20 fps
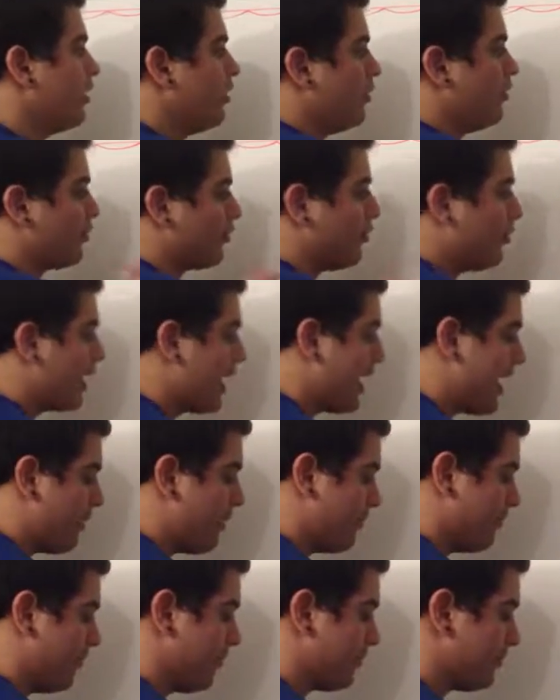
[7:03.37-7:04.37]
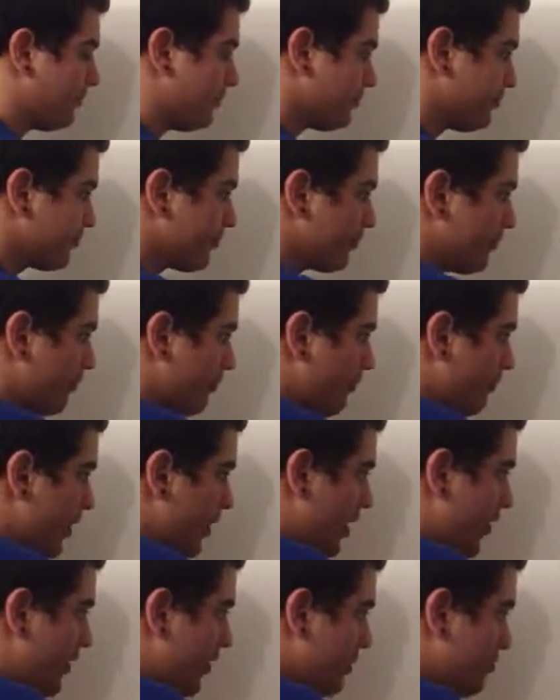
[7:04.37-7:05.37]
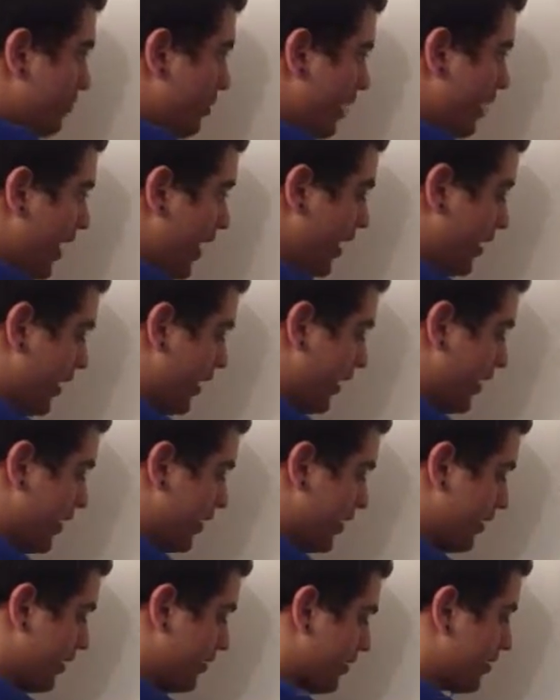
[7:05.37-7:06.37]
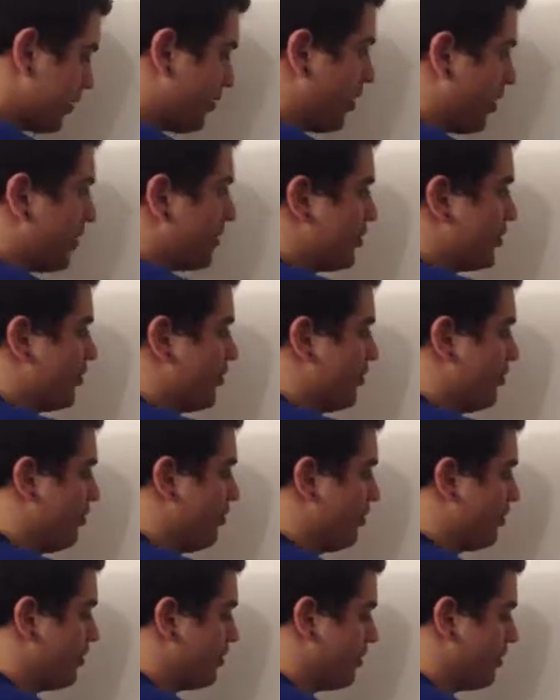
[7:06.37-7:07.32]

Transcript: So what happens? This platelet starts to